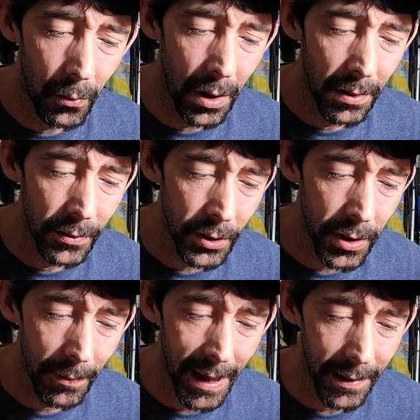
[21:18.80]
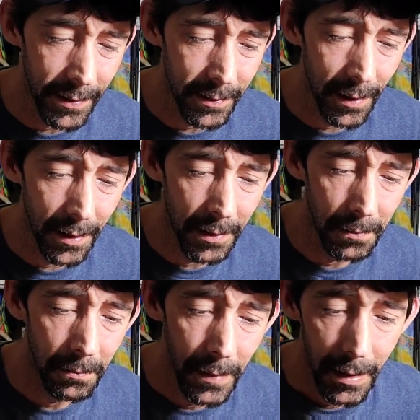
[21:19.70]
work just about the
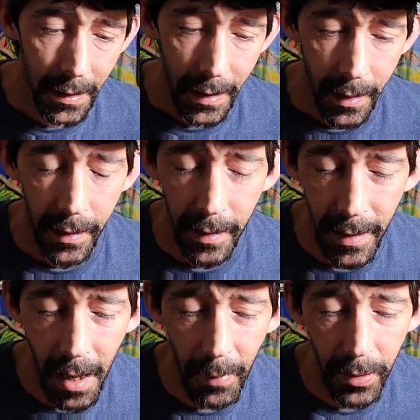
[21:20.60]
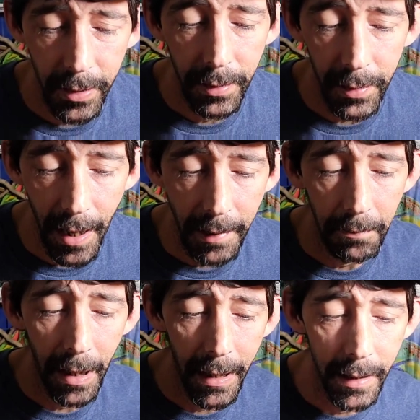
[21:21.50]
same, because it's almost the
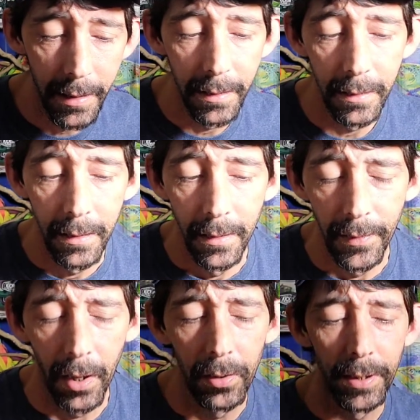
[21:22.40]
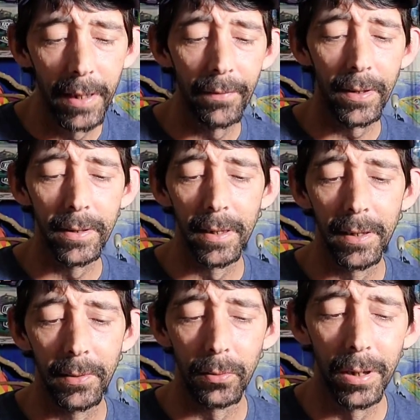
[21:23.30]
same bait. The only difference
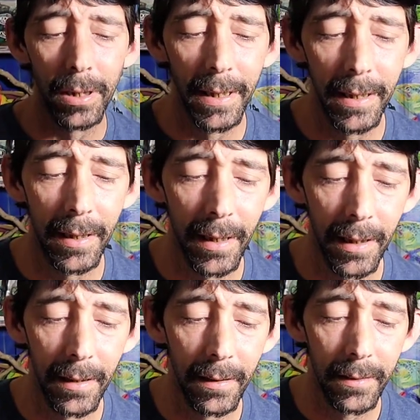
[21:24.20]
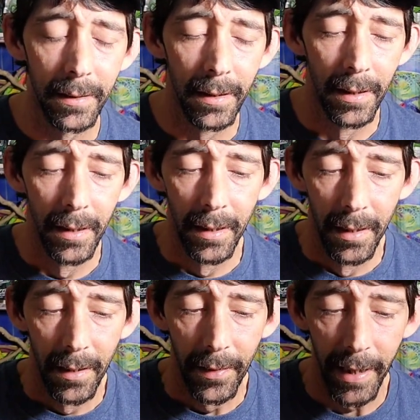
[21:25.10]
is really is
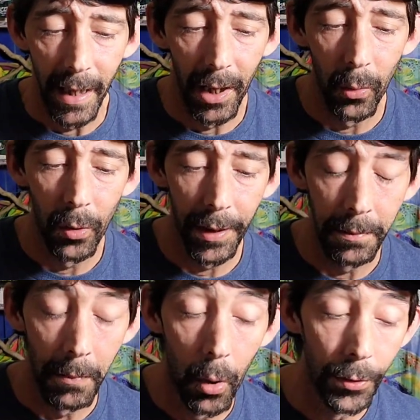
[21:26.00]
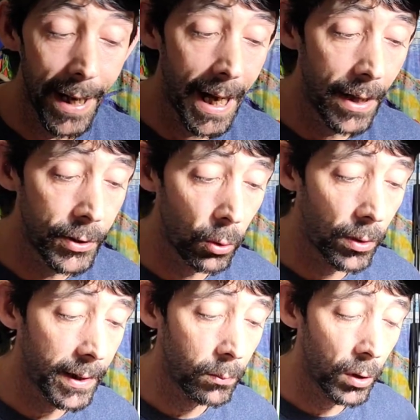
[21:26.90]
the other one is
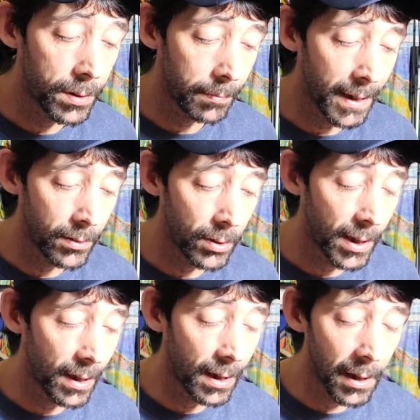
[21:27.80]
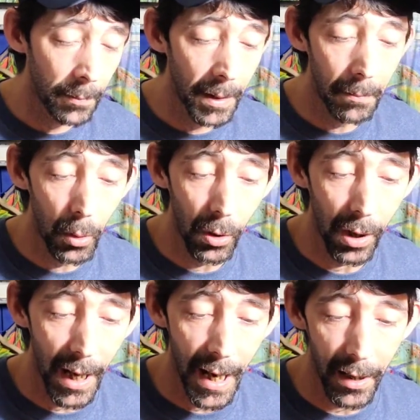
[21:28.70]
multi-jointed, which means you get a little bit more
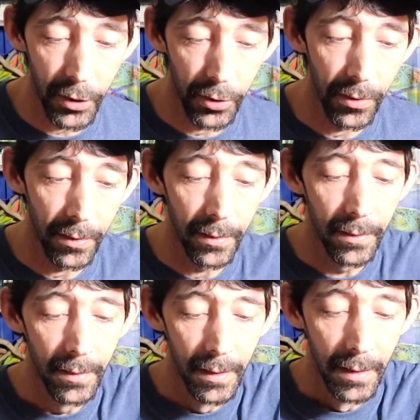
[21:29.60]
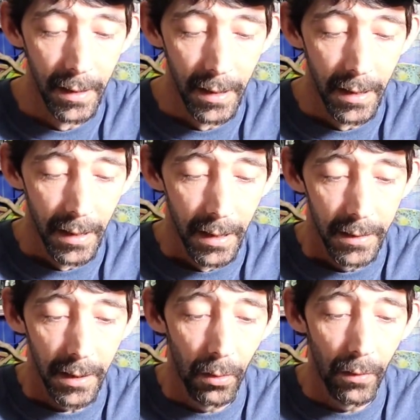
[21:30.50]
action.
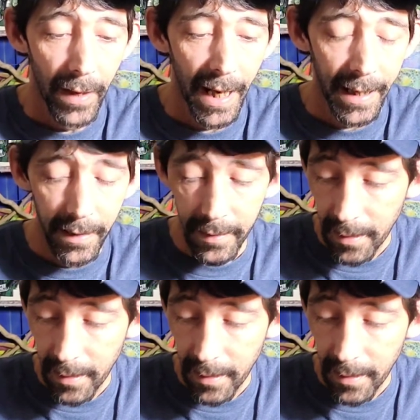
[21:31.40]
So that is